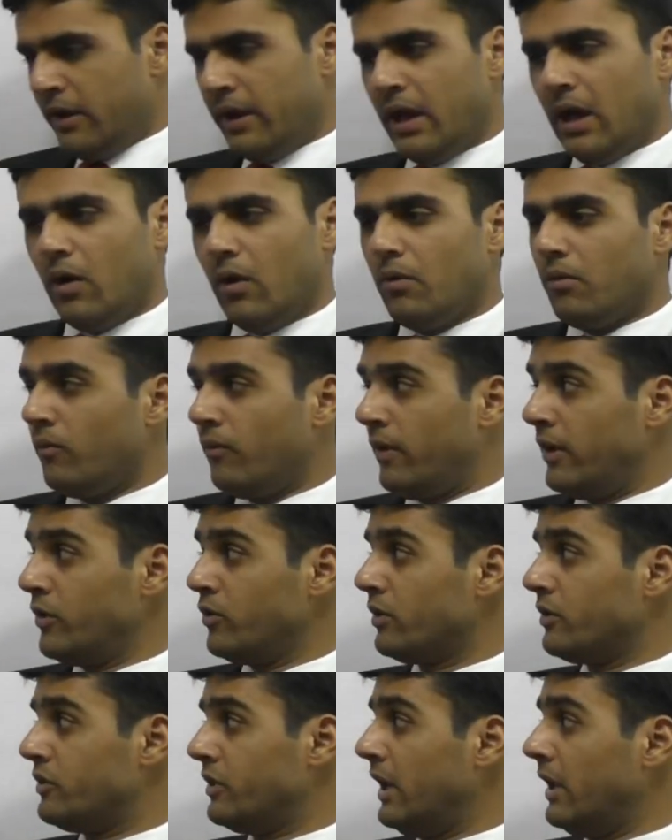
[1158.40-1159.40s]
Now,
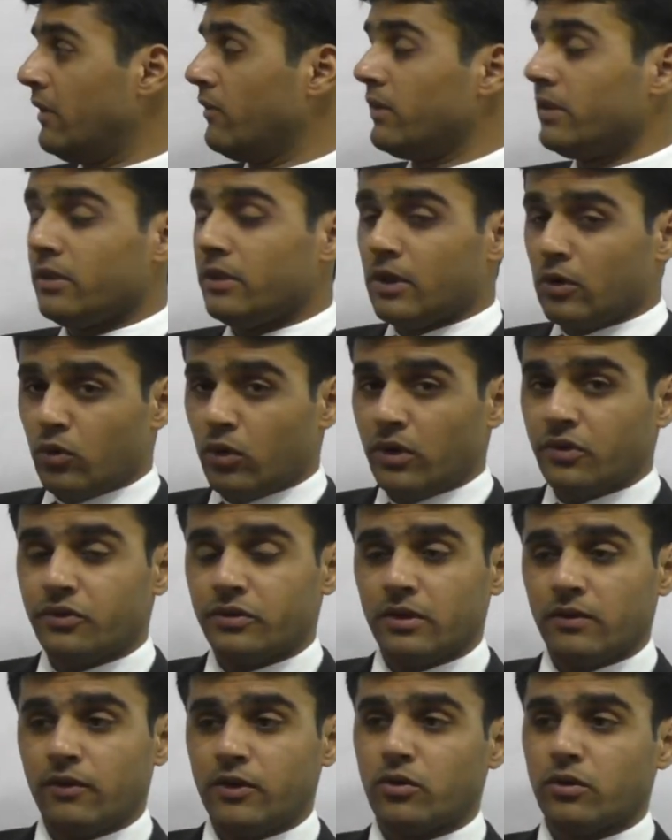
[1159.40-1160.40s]
when you're dealing with the
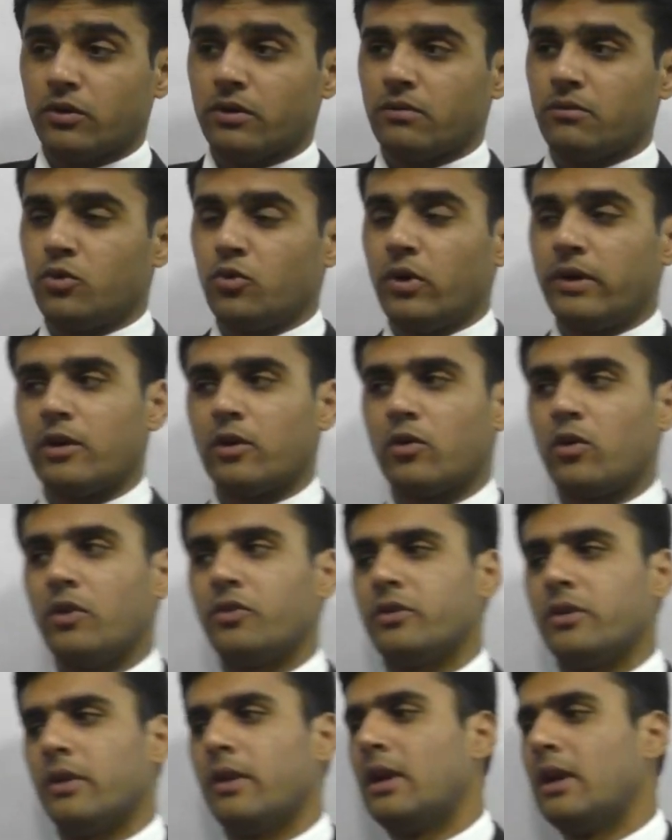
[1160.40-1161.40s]
question, when you're doing the
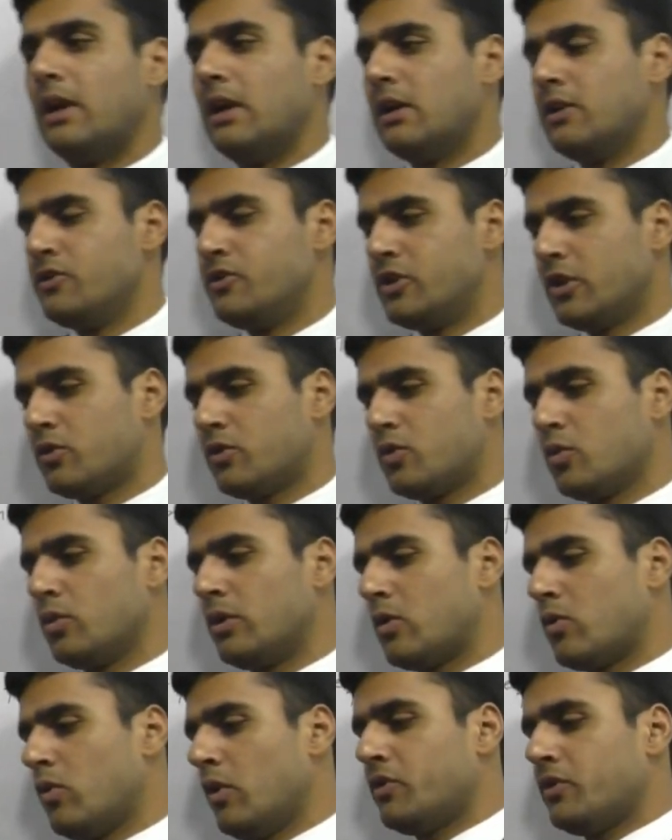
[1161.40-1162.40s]
question, just
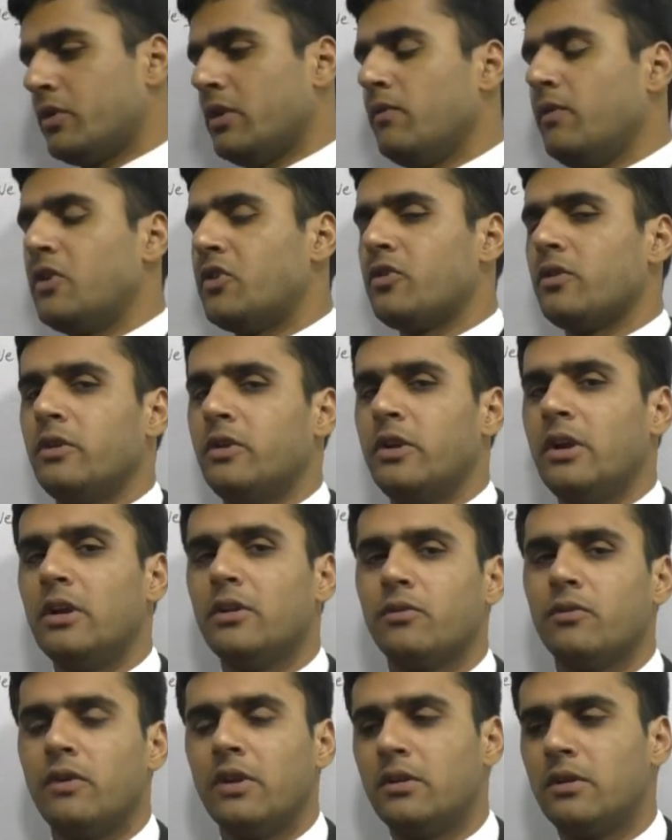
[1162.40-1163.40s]
do the question which
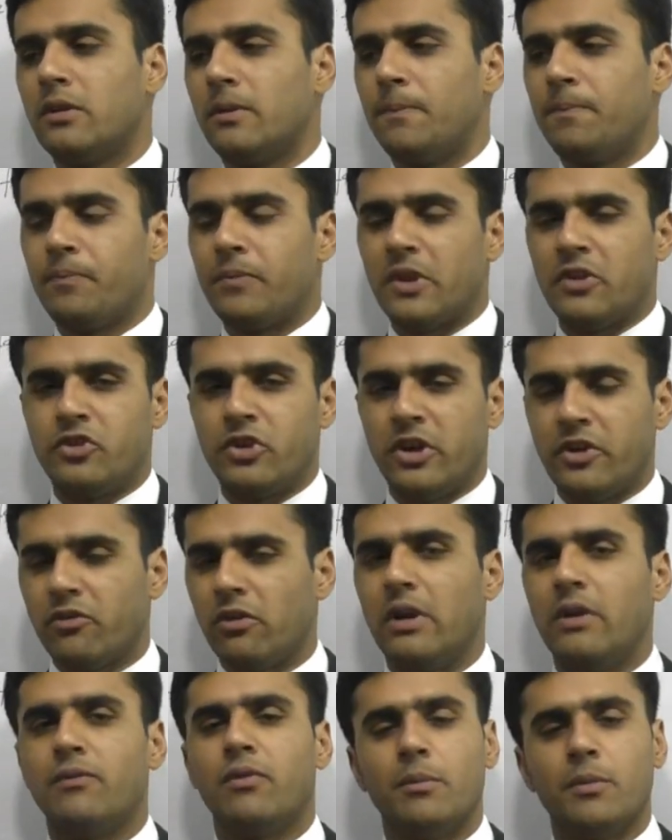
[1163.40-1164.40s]
deals with
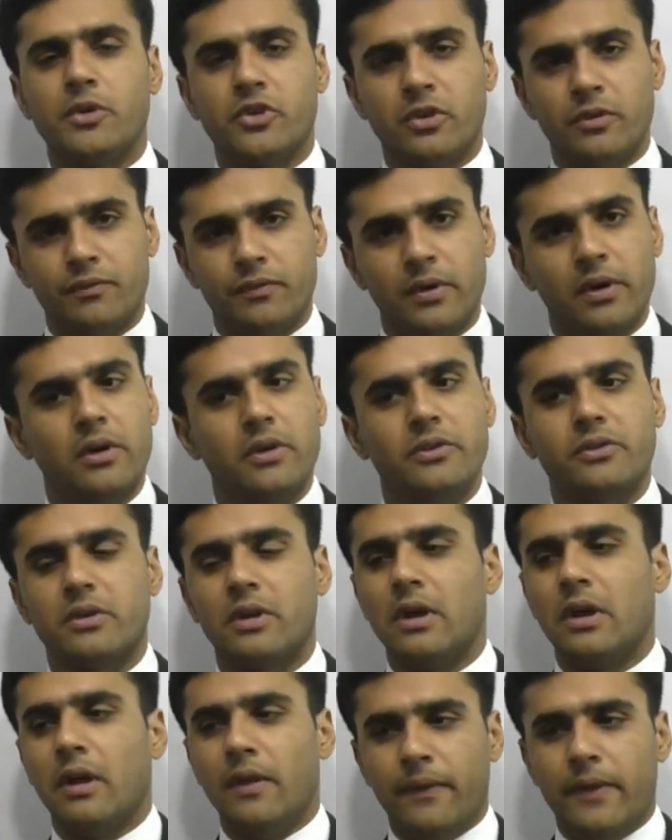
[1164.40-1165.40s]
general information
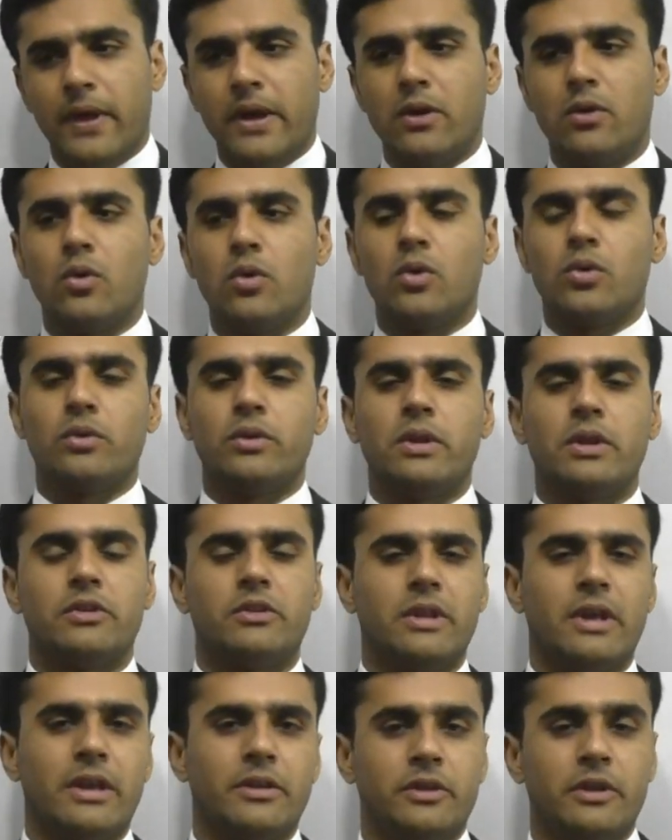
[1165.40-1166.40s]
first, then go to
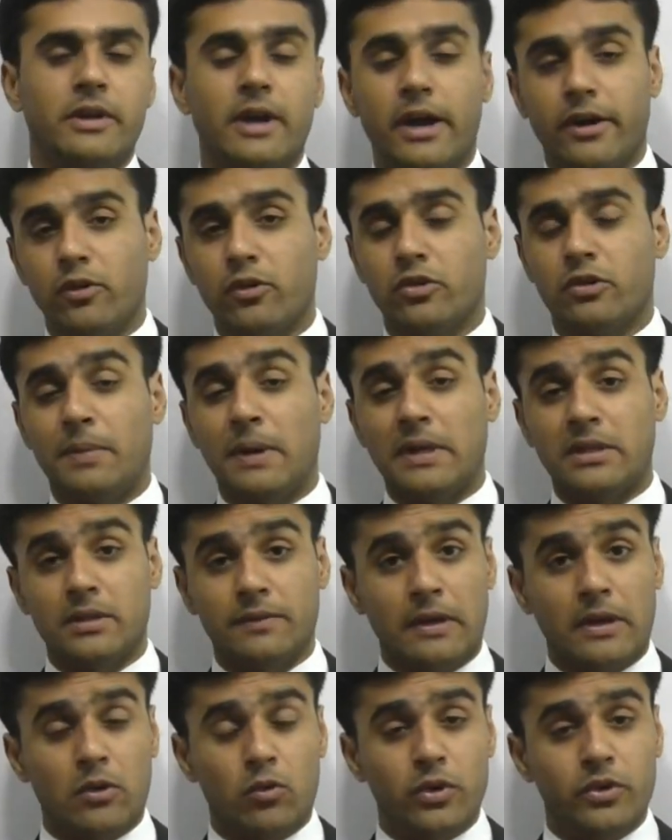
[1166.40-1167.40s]
the scenario
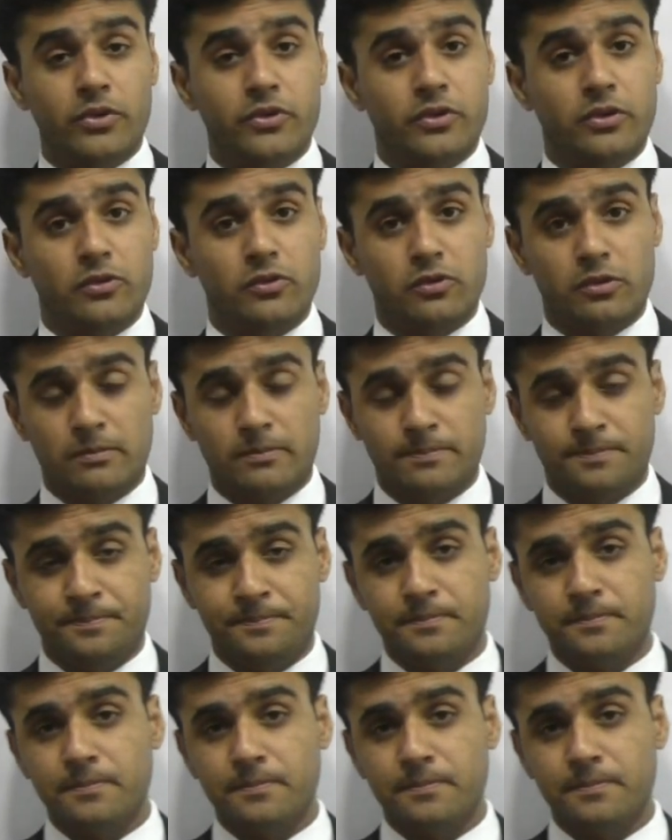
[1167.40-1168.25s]
specific questions.